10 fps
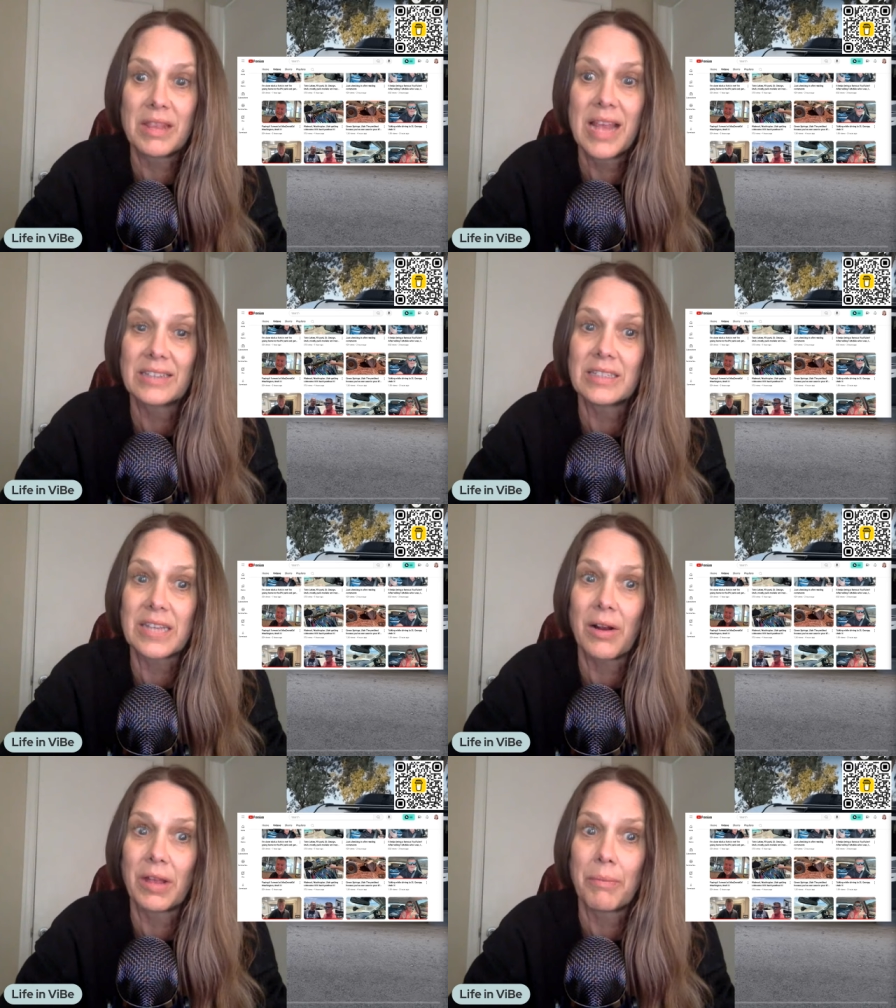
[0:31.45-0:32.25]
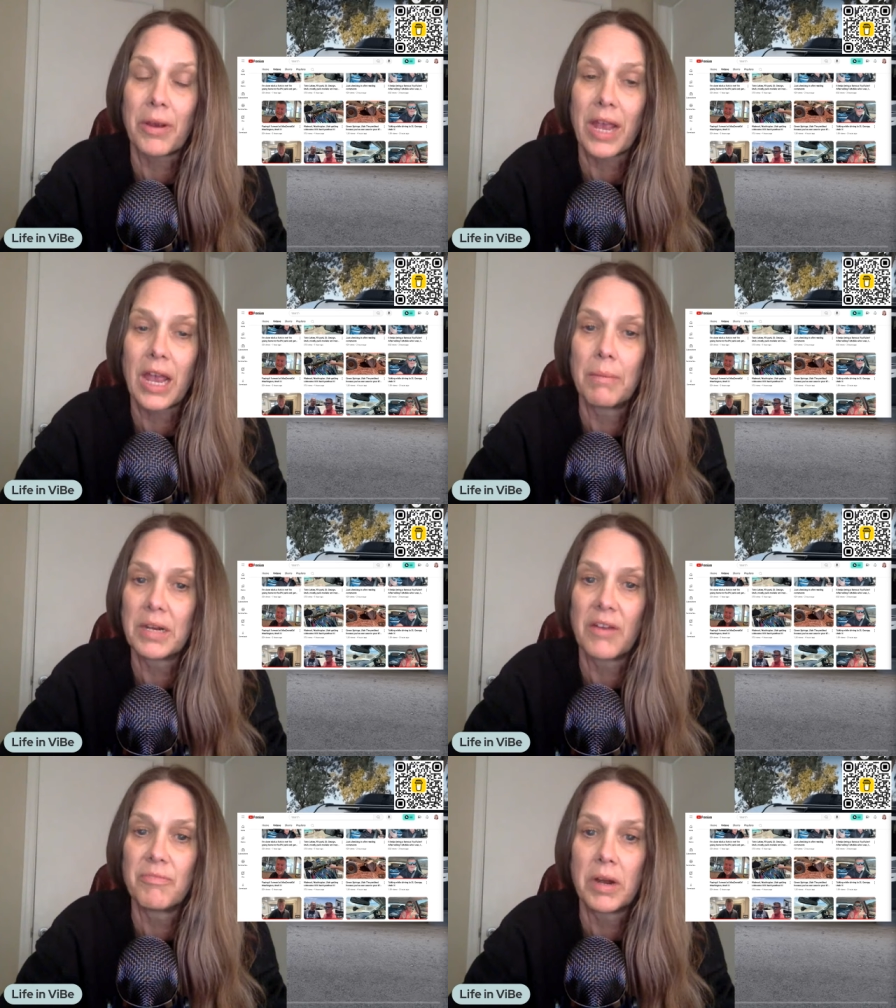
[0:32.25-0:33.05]
necessarily bringing him
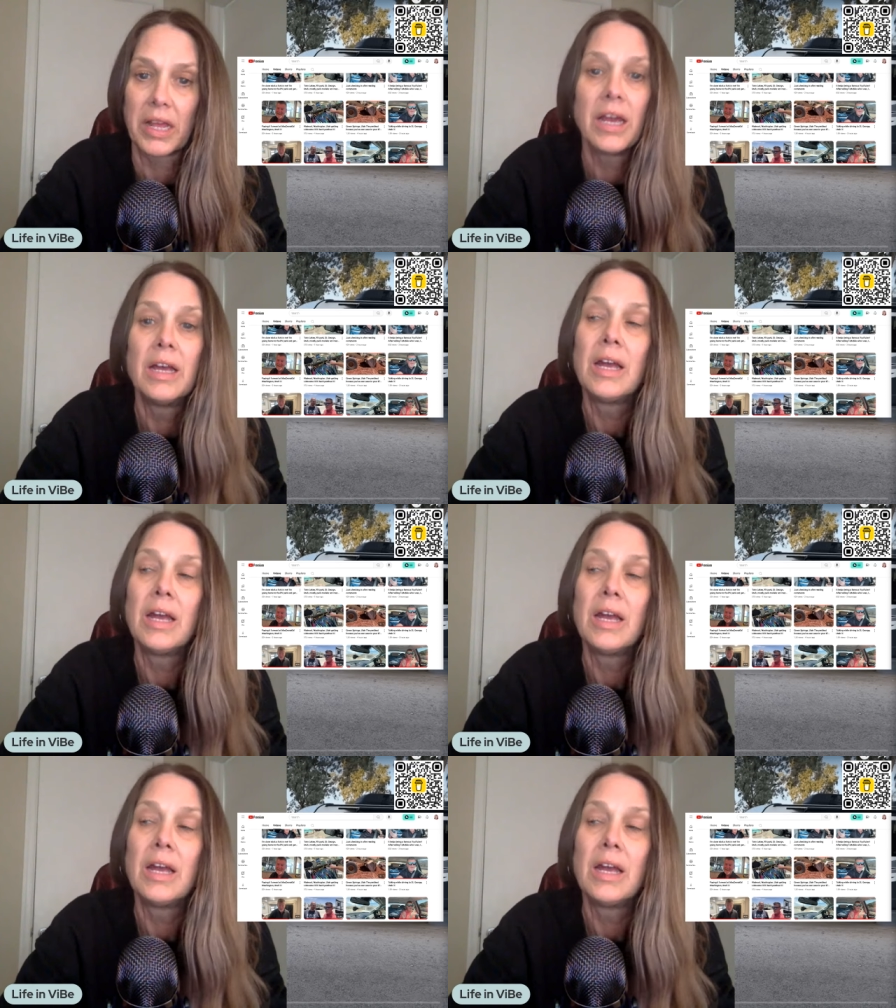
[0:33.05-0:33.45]
enough money.